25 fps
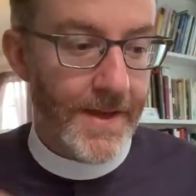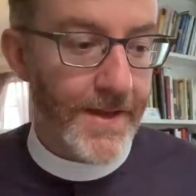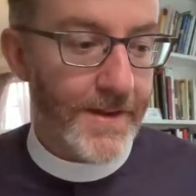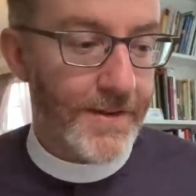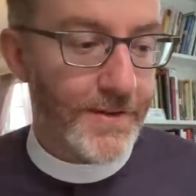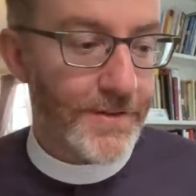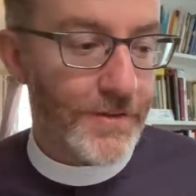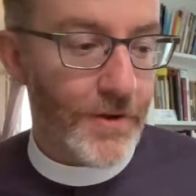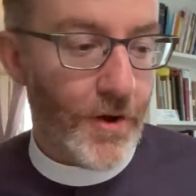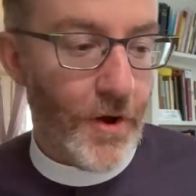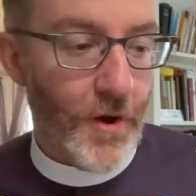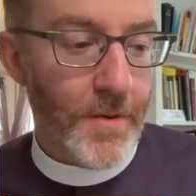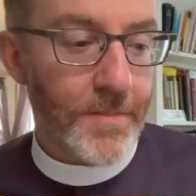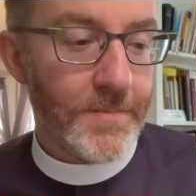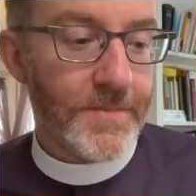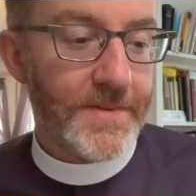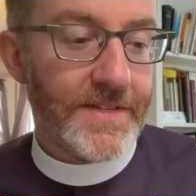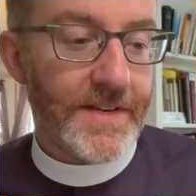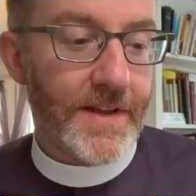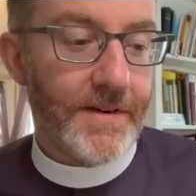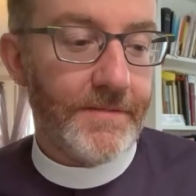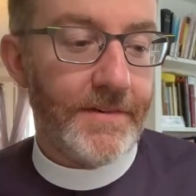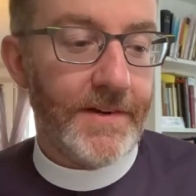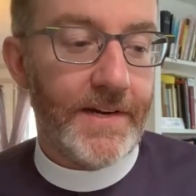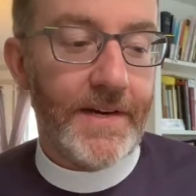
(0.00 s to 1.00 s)
Psalm
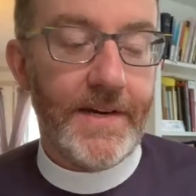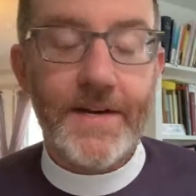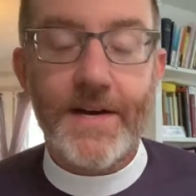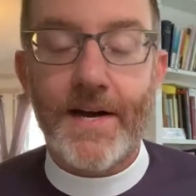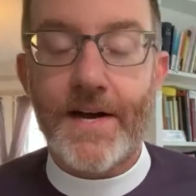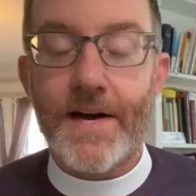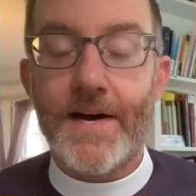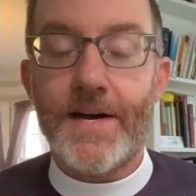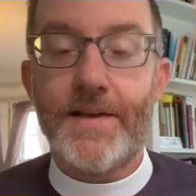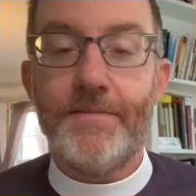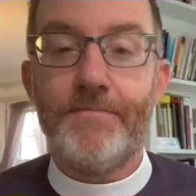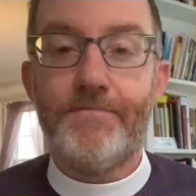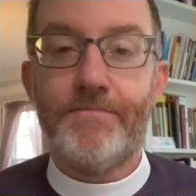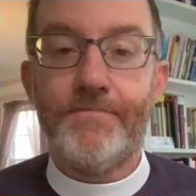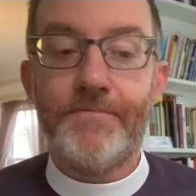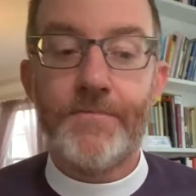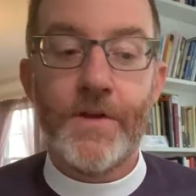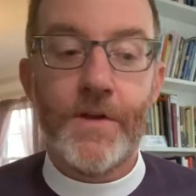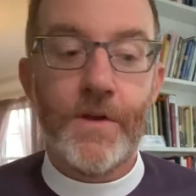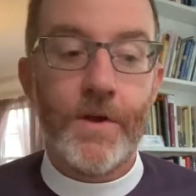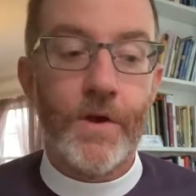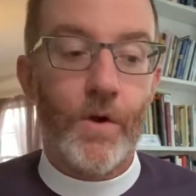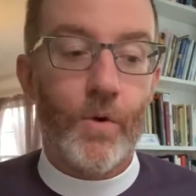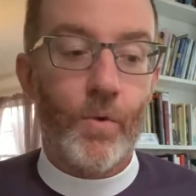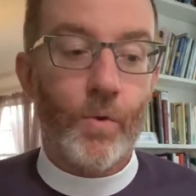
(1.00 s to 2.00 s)
79,
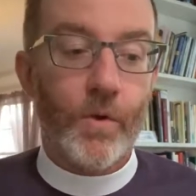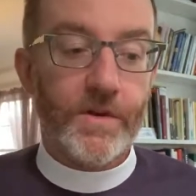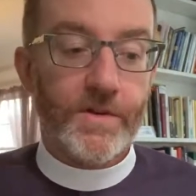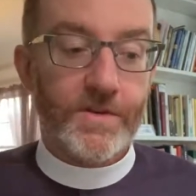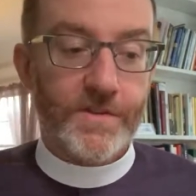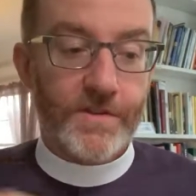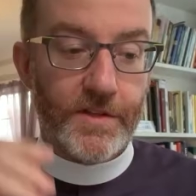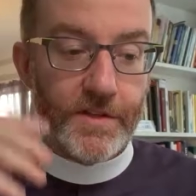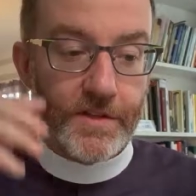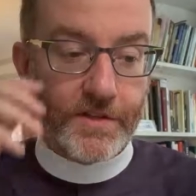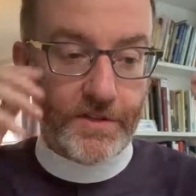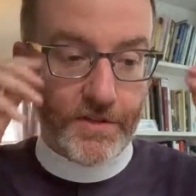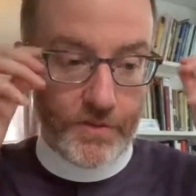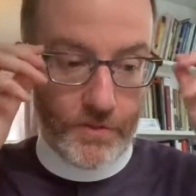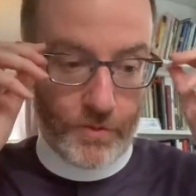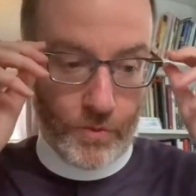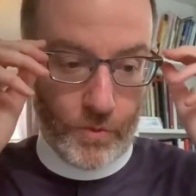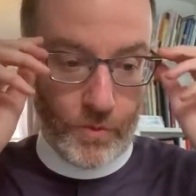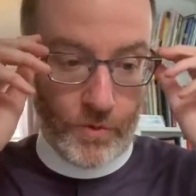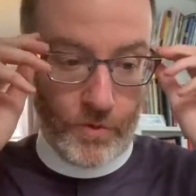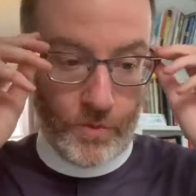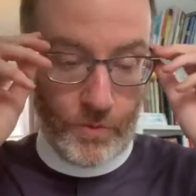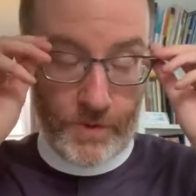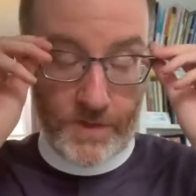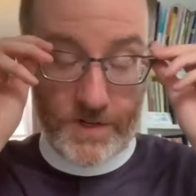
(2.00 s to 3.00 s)
which is
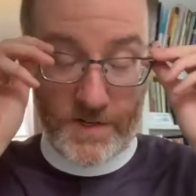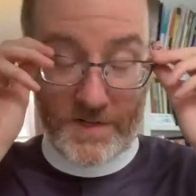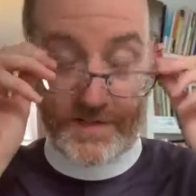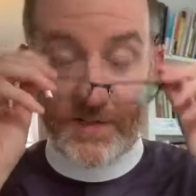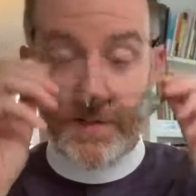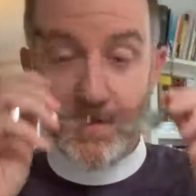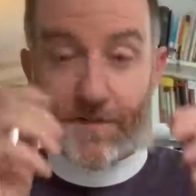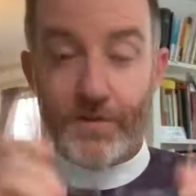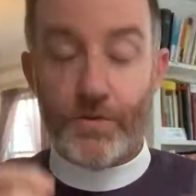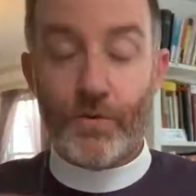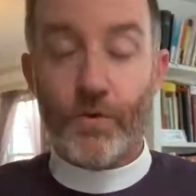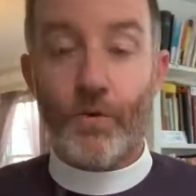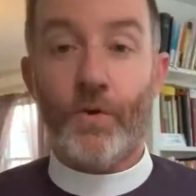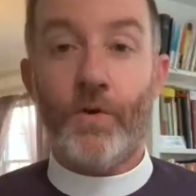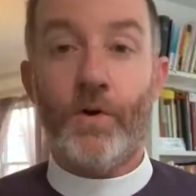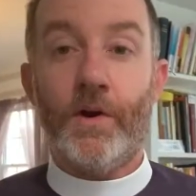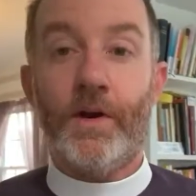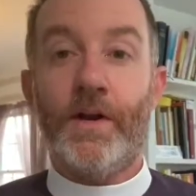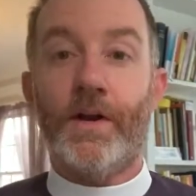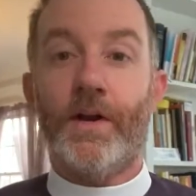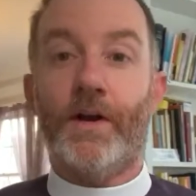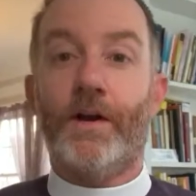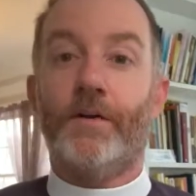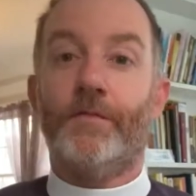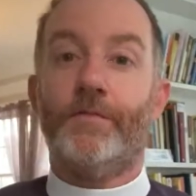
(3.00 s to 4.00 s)
the
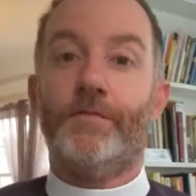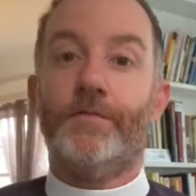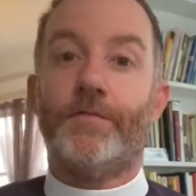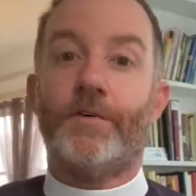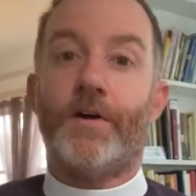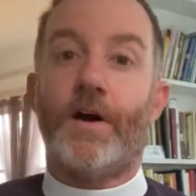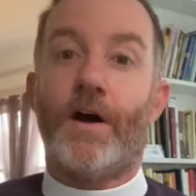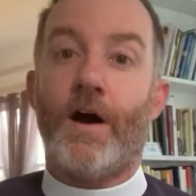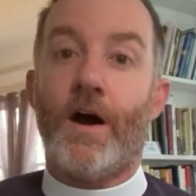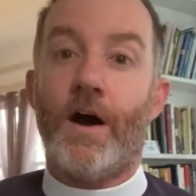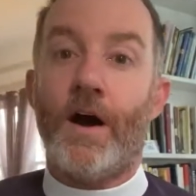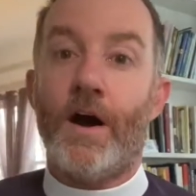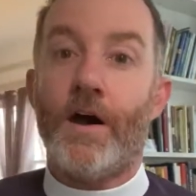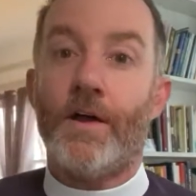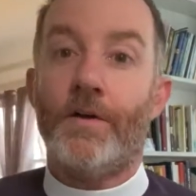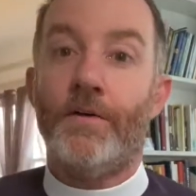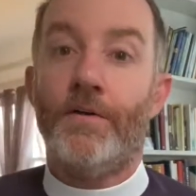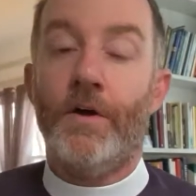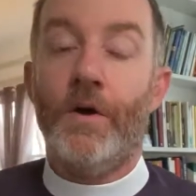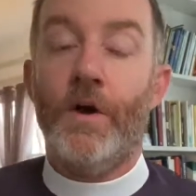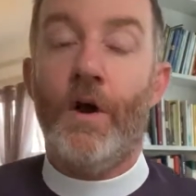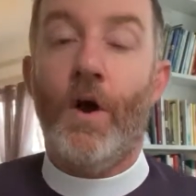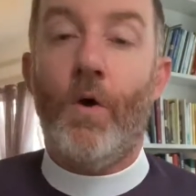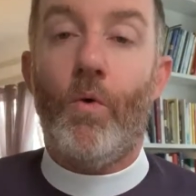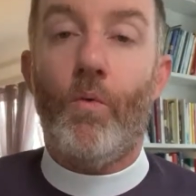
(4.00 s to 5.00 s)
story of God
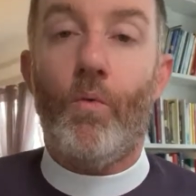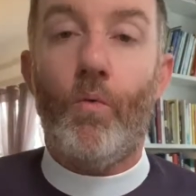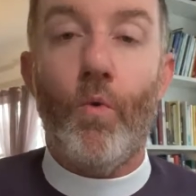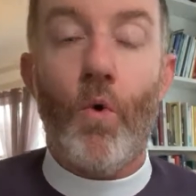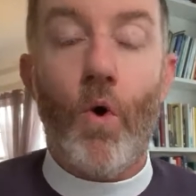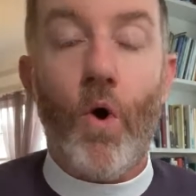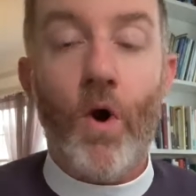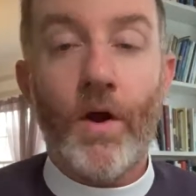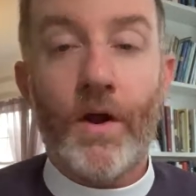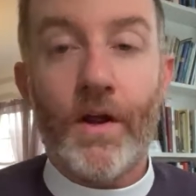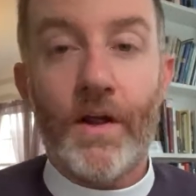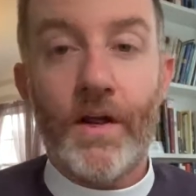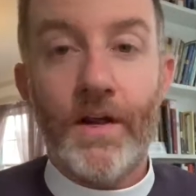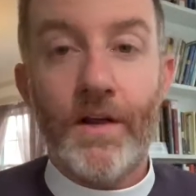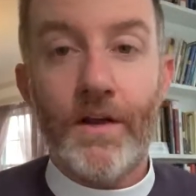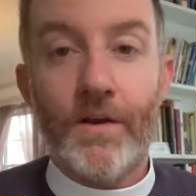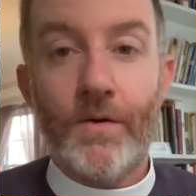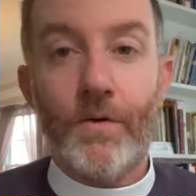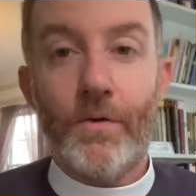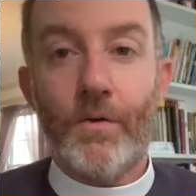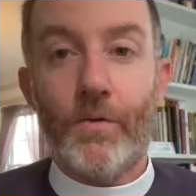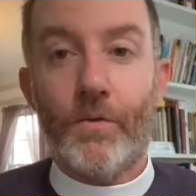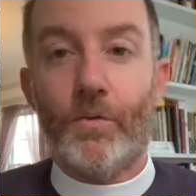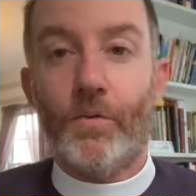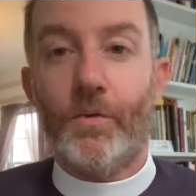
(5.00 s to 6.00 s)

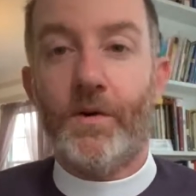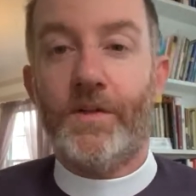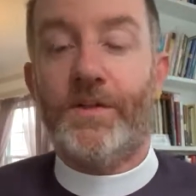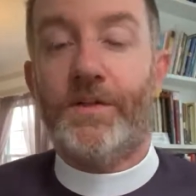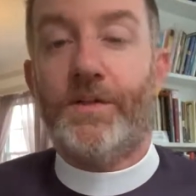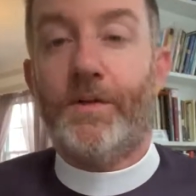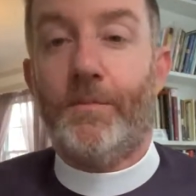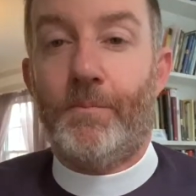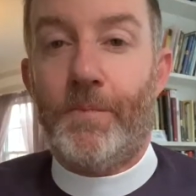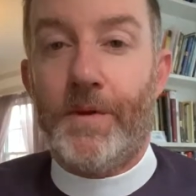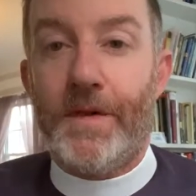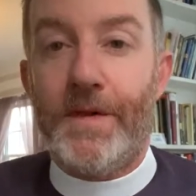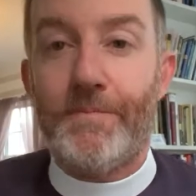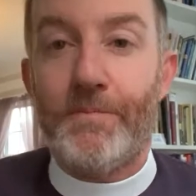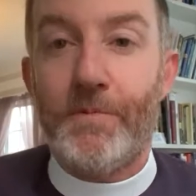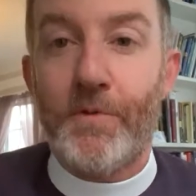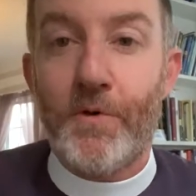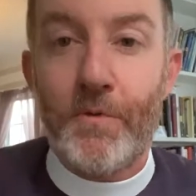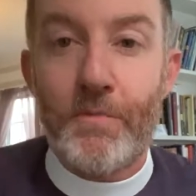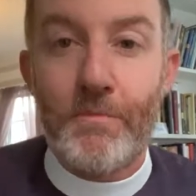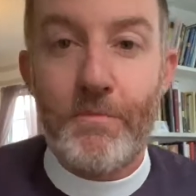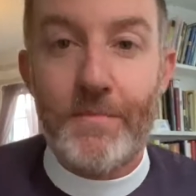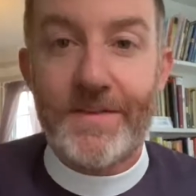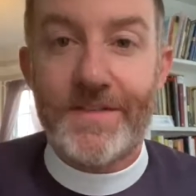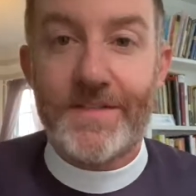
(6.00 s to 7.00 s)
walking with the
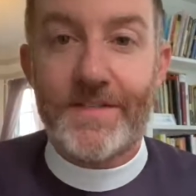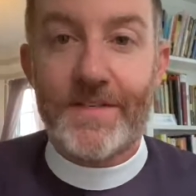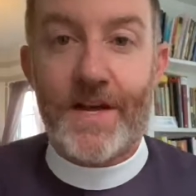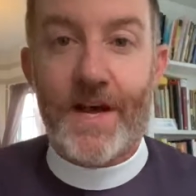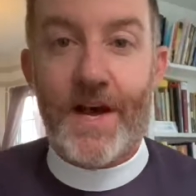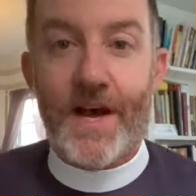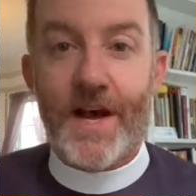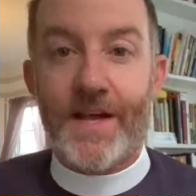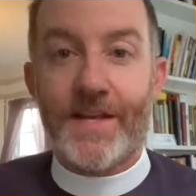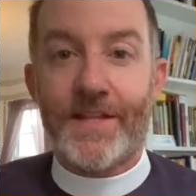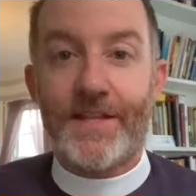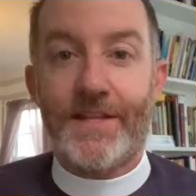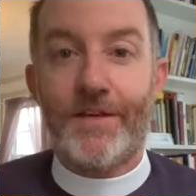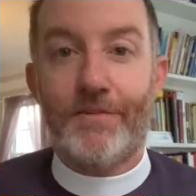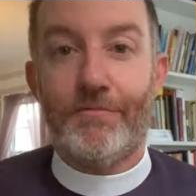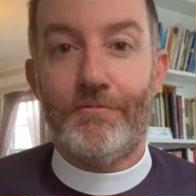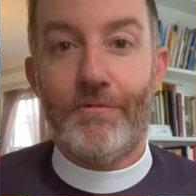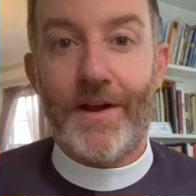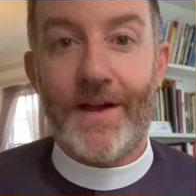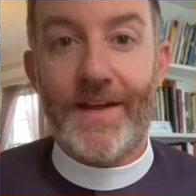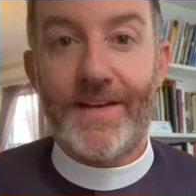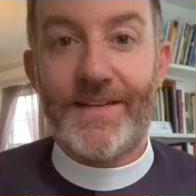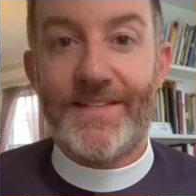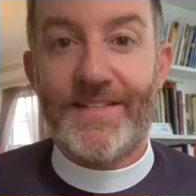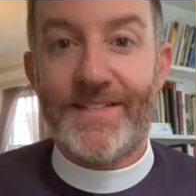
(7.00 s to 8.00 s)
people beside the
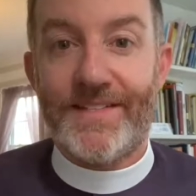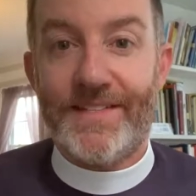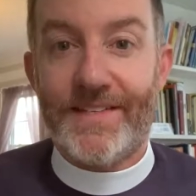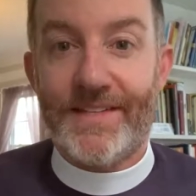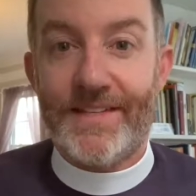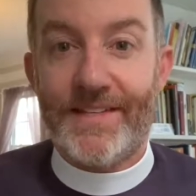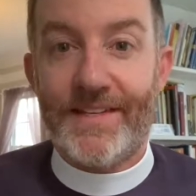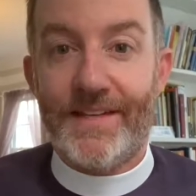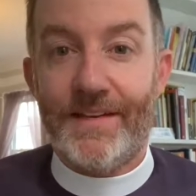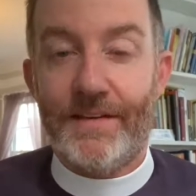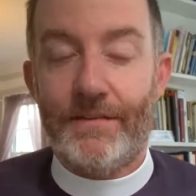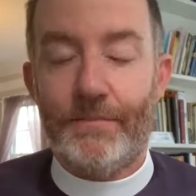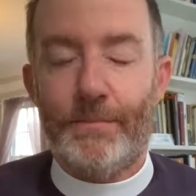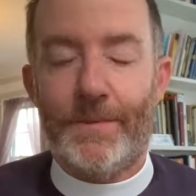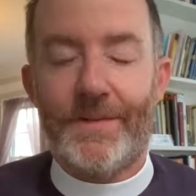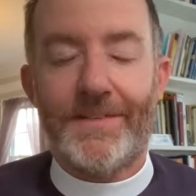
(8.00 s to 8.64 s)
Red Sea,